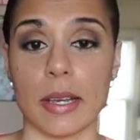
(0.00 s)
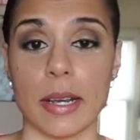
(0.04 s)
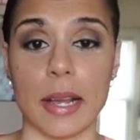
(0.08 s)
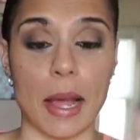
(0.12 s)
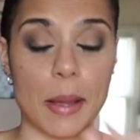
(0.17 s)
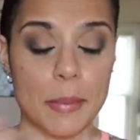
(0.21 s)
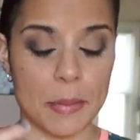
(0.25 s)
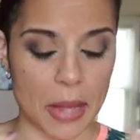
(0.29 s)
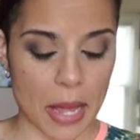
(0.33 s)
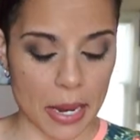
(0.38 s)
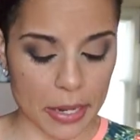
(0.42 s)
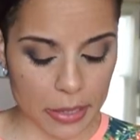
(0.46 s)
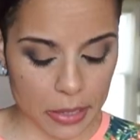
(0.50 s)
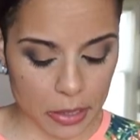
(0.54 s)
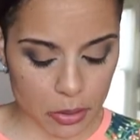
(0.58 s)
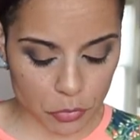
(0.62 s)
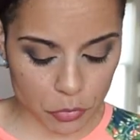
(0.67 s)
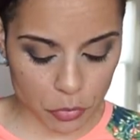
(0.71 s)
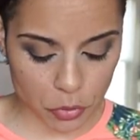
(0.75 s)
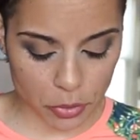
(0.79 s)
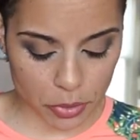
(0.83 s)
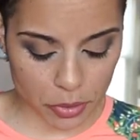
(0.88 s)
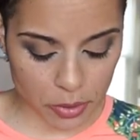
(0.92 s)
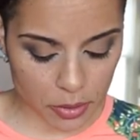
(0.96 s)
Like, I'm not here
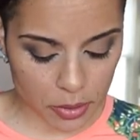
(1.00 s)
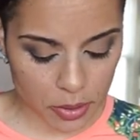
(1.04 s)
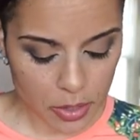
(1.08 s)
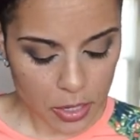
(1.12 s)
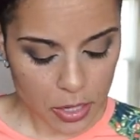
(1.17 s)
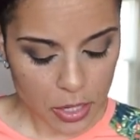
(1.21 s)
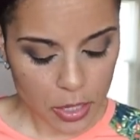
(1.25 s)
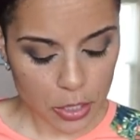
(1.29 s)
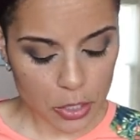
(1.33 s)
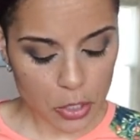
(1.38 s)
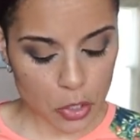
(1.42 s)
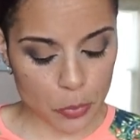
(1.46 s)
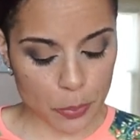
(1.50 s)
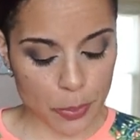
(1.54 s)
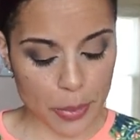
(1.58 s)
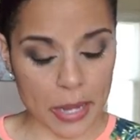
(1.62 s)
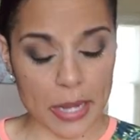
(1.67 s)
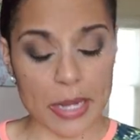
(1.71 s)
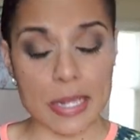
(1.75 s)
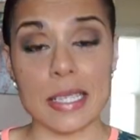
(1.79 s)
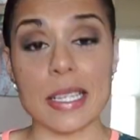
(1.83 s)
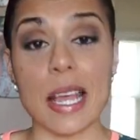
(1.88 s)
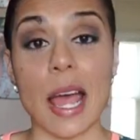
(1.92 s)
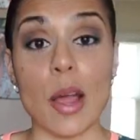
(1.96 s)
for the
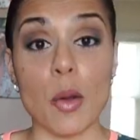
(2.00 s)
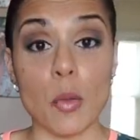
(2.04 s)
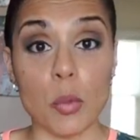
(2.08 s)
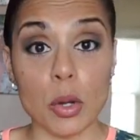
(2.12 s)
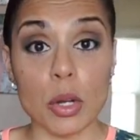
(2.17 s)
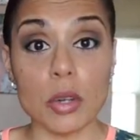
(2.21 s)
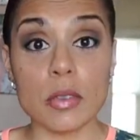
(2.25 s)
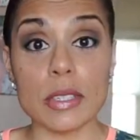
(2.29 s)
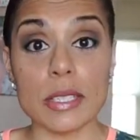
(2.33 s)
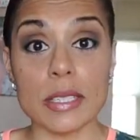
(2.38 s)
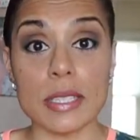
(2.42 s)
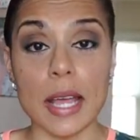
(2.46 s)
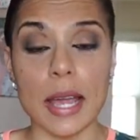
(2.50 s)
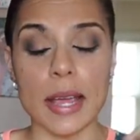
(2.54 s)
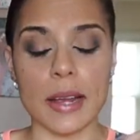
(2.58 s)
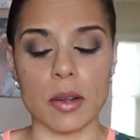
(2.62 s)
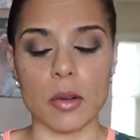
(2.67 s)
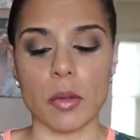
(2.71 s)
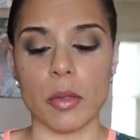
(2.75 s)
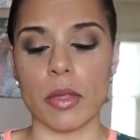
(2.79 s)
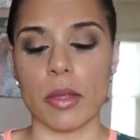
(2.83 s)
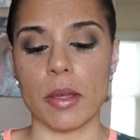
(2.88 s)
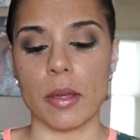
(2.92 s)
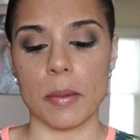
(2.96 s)
coupons. I will
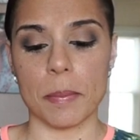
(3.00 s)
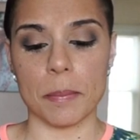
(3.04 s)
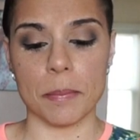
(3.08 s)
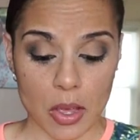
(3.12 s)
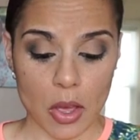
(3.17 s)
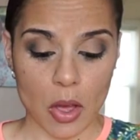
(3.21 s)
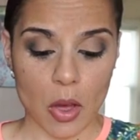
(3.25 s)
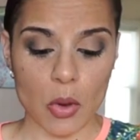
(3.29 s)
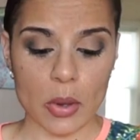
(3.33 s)
recycle them.